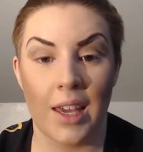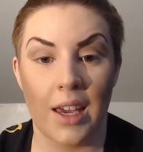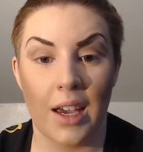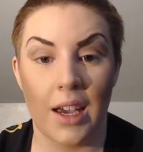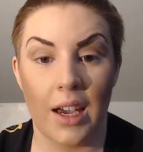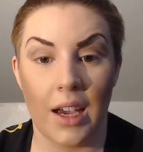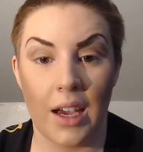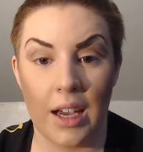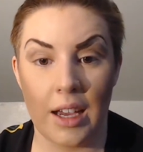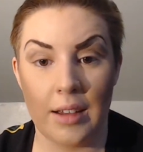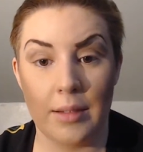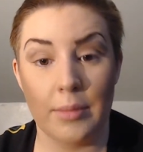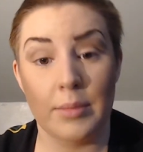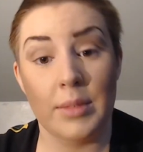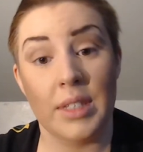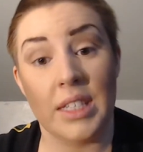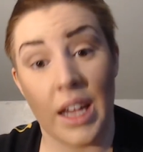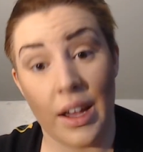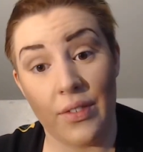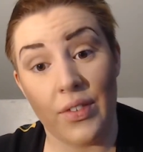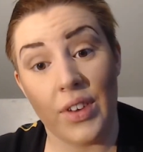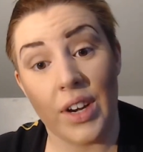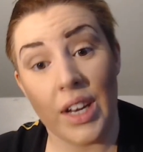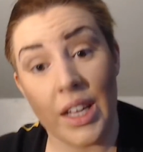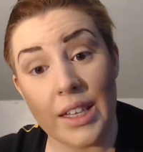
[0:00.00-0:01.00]
I'm
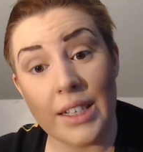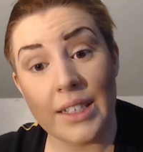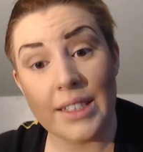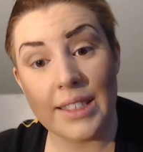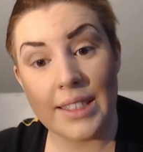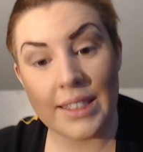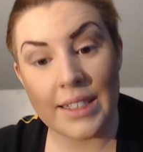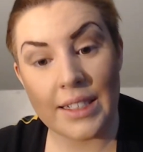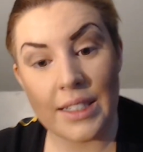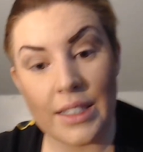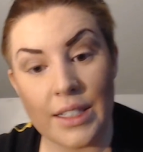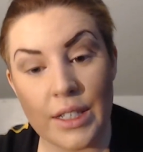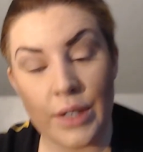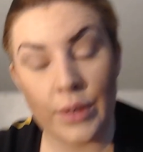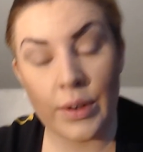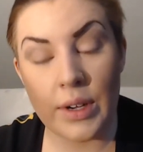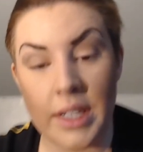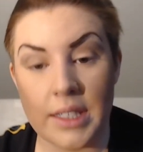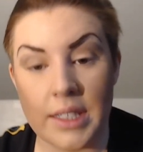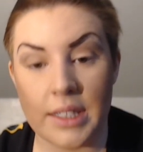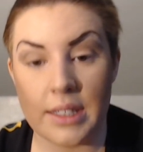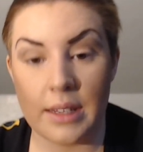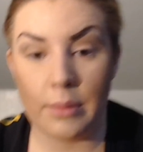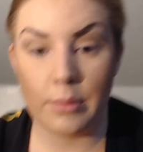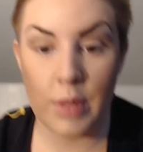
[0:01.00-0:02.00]
definitely still
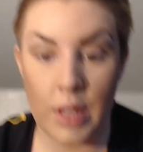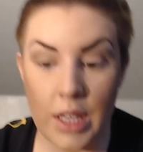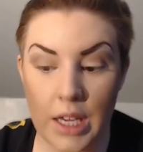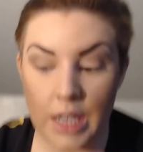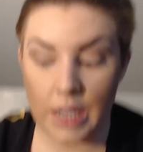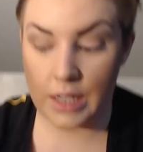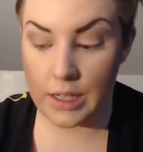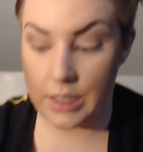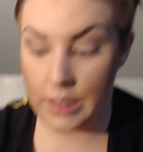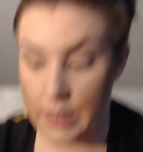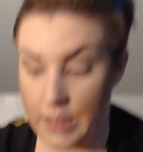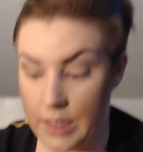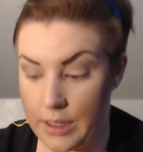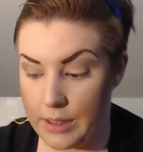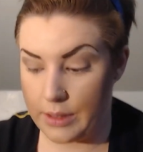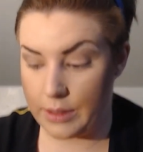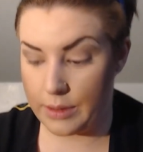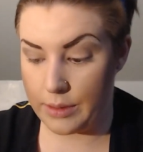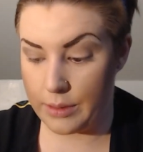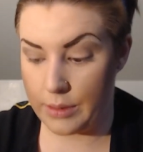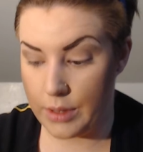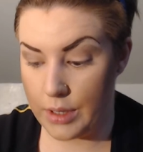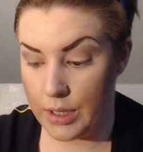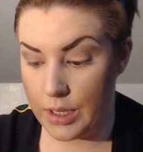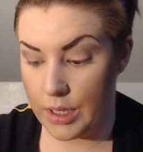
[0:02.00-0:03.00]
doing something.
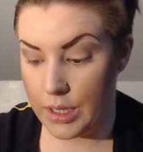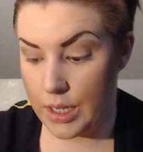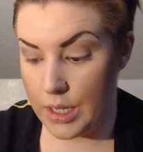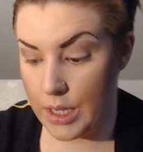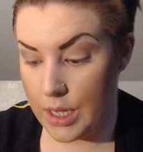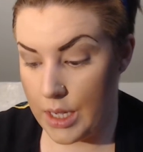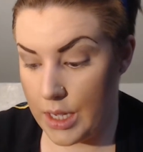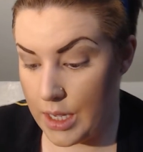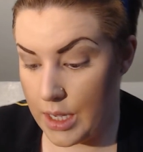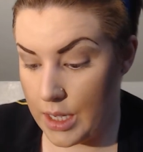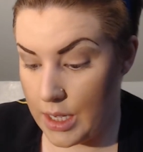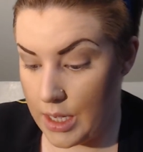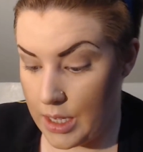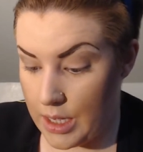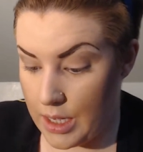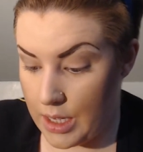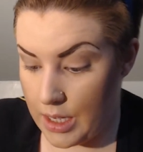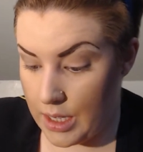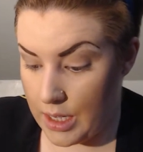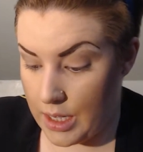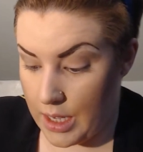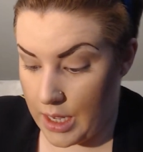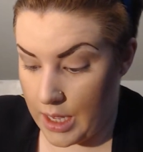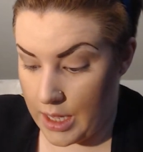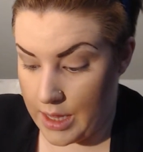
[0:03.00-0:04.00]
So
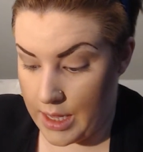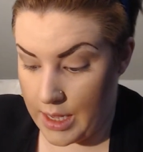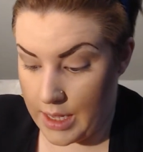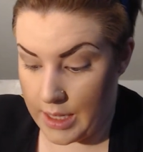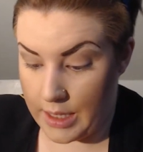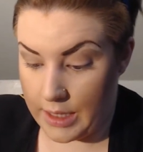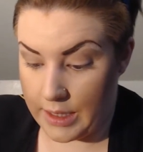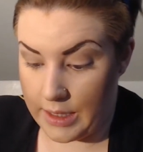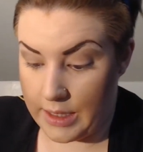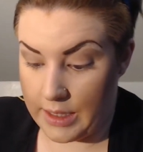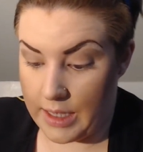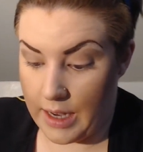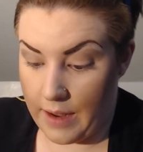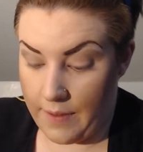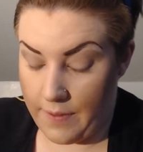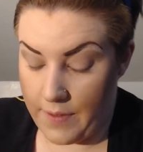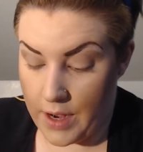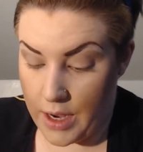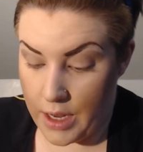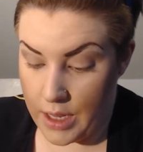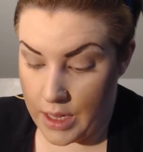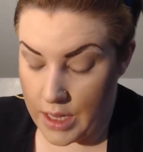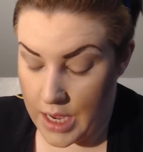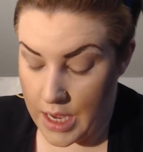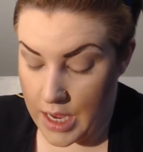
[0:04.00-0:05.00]
I think that's
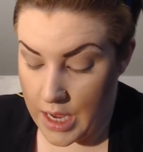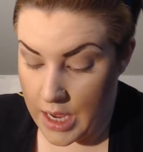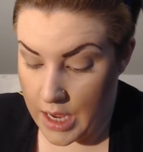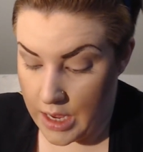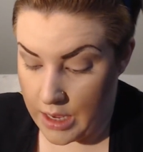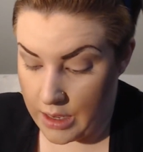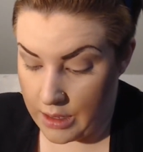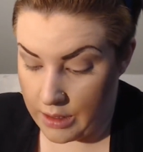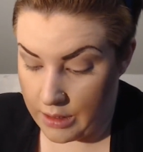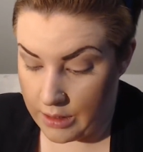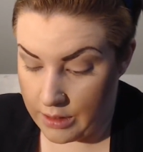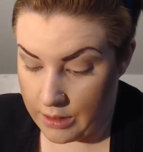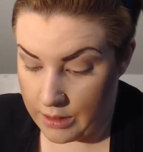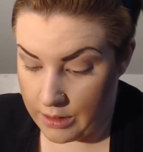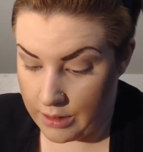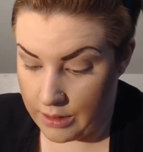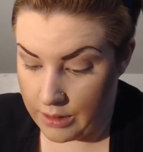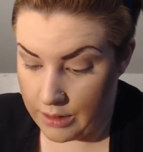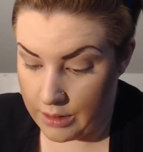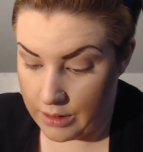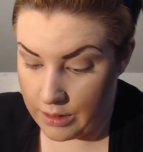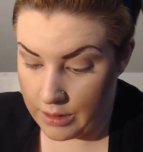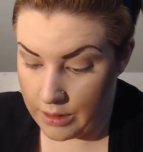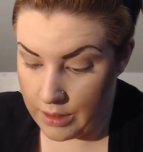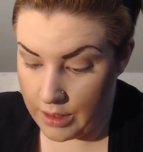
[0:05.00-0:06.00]
definitely
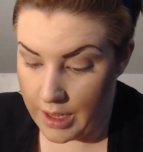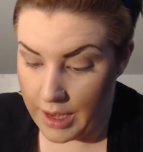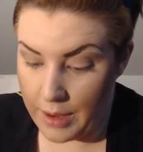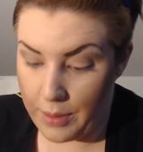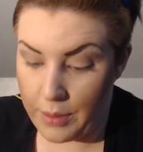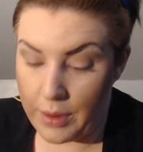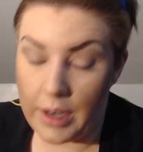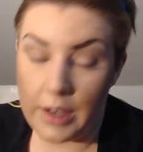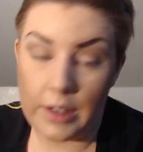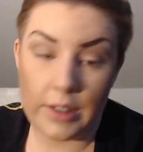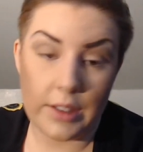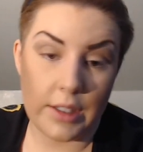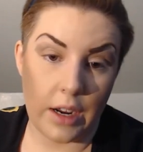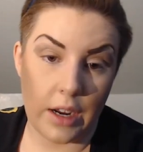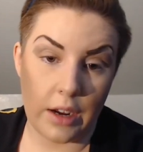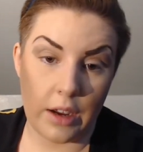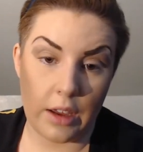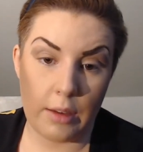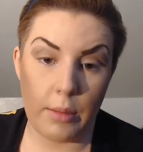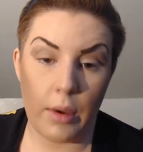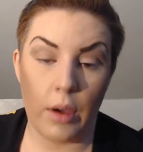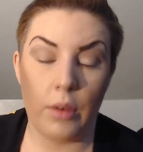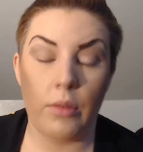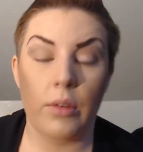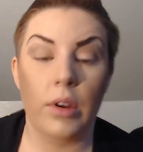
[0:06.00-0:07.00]
like what I was talking
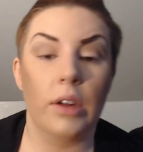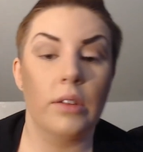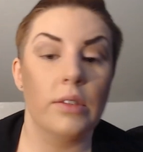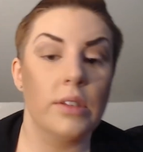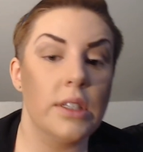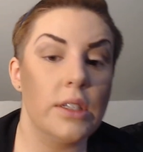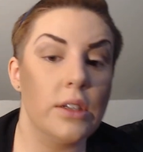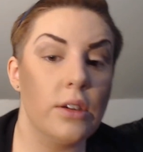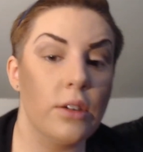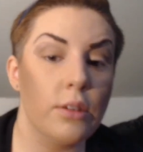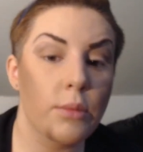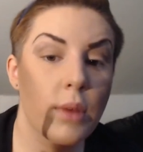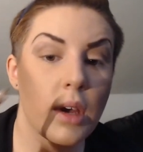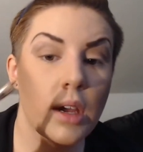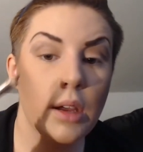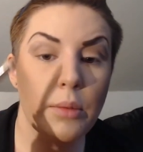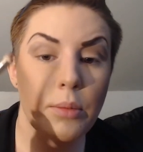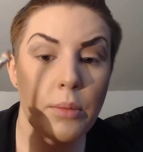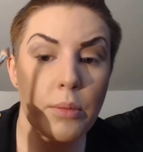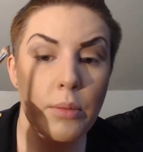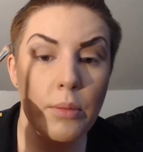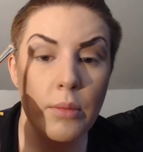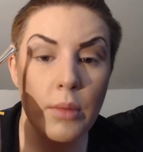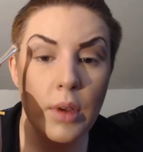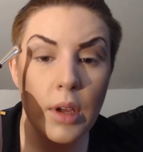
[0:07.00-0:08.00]
about when I was doing
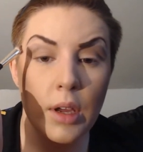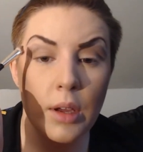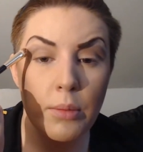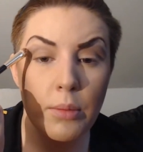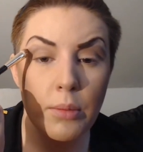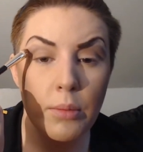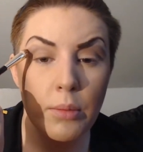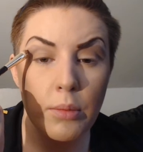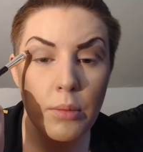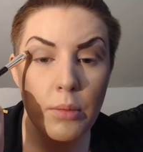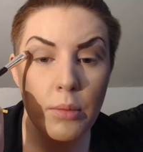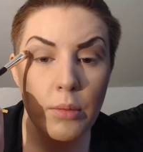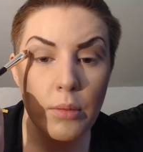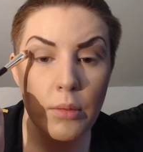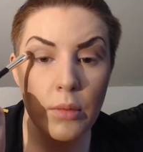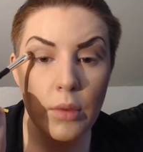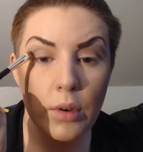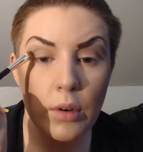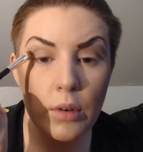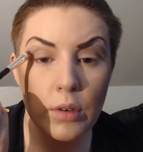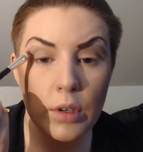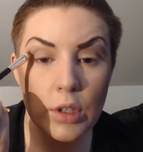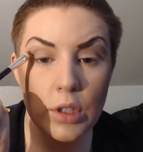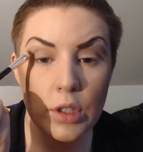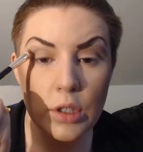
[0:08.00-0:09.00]
my
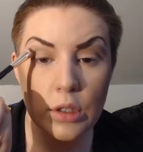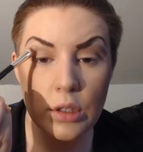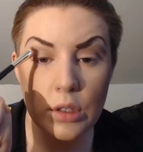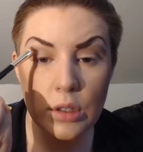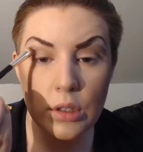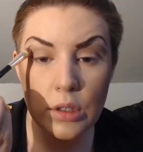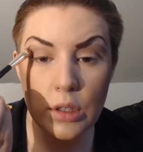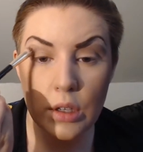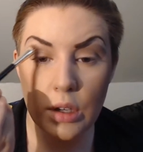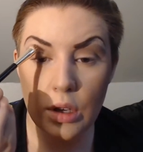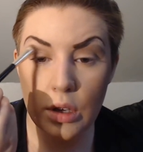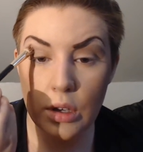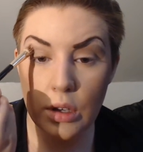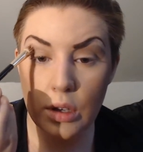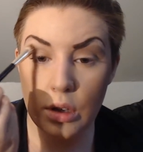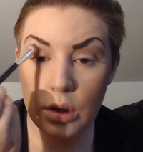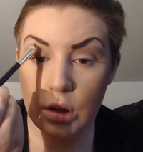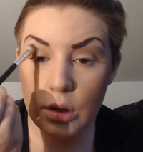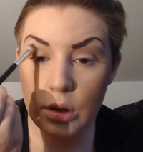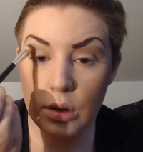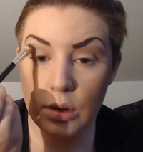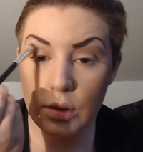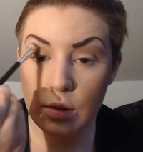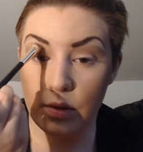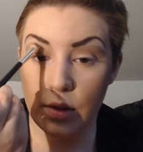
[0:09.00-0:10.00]
original
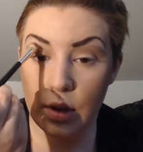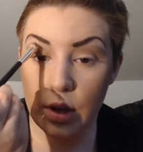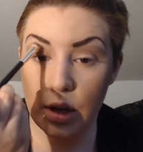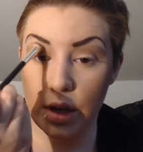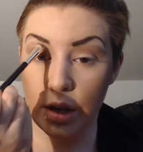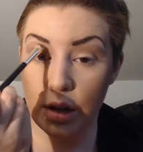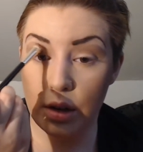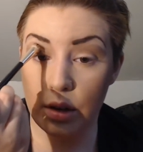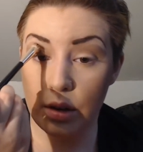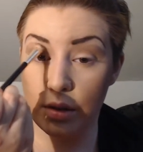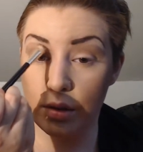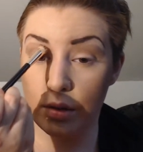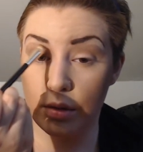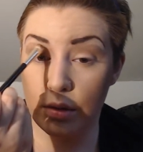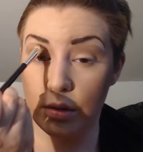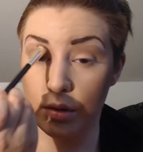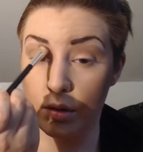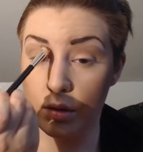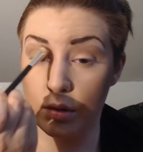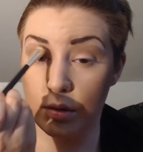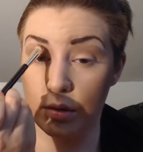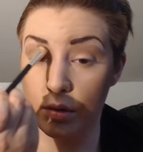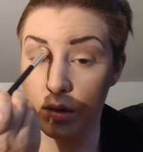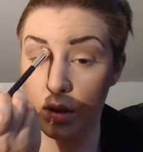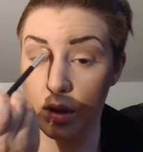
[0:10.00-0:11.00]
video
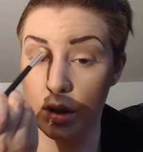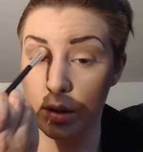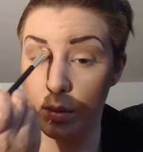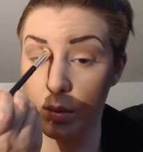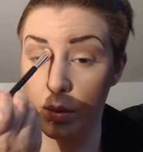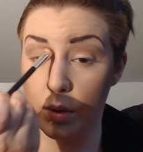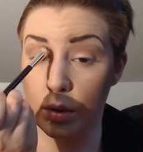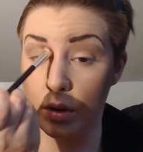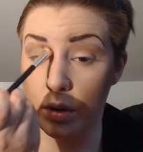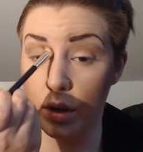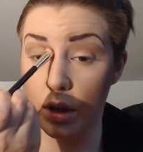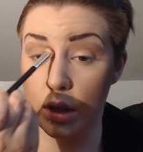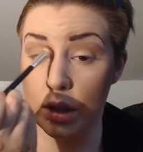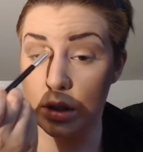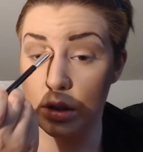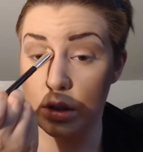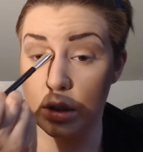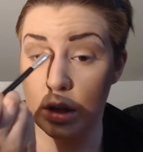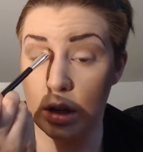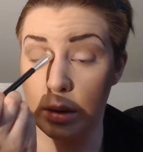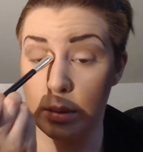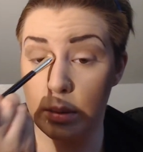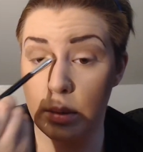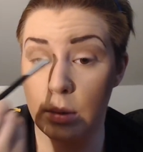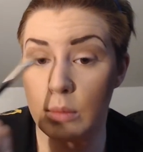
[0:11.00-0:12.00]
with the Biore
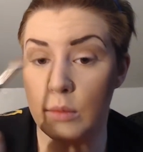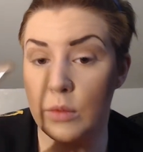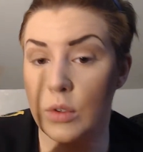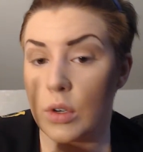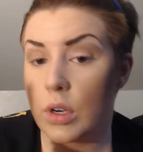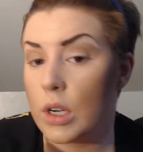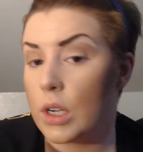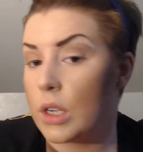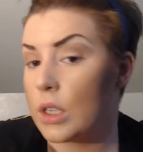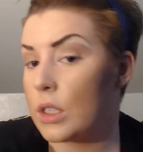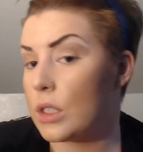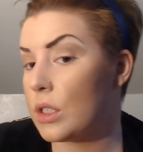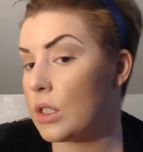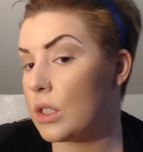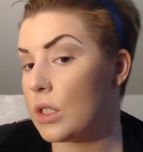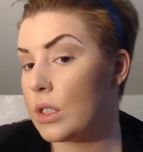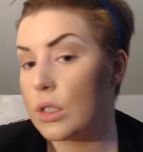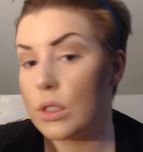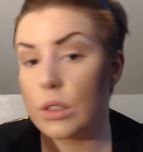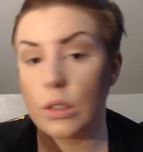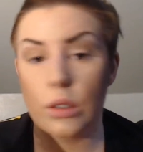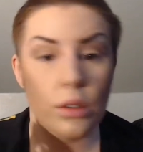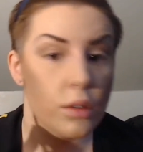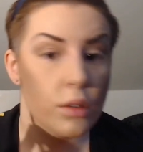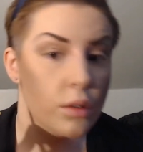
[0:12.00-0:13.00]
strip. I'm trying
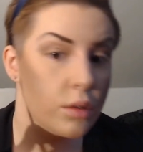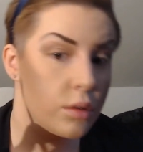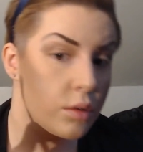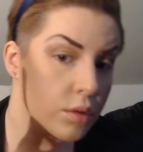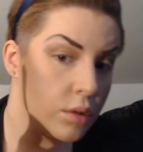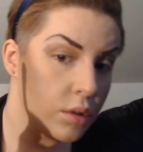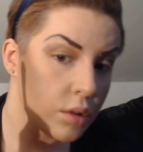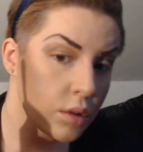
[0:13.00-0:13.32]
to